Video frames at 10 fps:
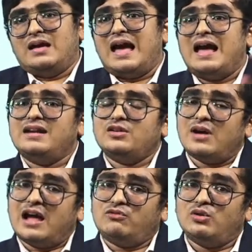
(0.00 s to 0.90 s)
and you
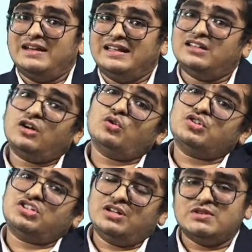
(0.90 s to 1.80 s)
have to link the
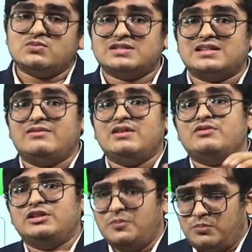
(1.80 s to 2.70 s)
question which was given
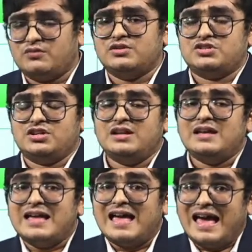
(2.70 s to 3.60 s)
with the provision,
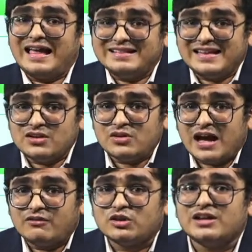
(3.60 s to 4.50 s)
and then you
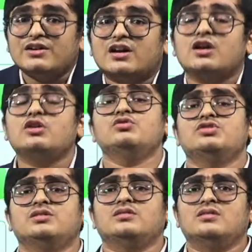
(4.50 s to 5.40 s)
have to give a
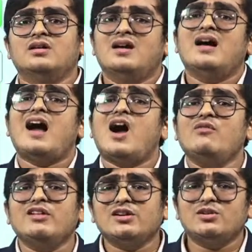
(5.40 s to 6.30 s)
conclusion. How
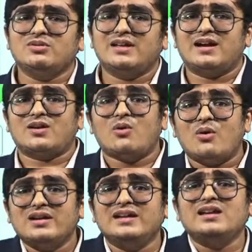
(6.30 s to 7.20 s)
will you do that?
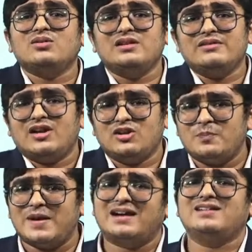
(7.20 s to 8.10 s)
Only and only when you
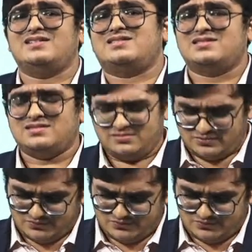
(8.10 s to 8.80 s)
practice.